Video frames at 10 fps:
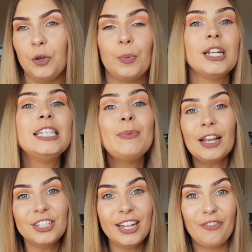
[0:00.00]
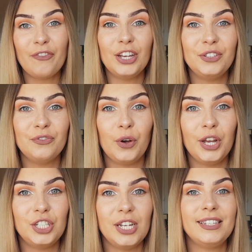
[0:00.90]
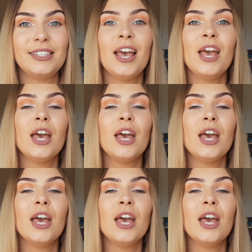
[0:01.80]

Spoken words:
but especially for Virgin Voyages.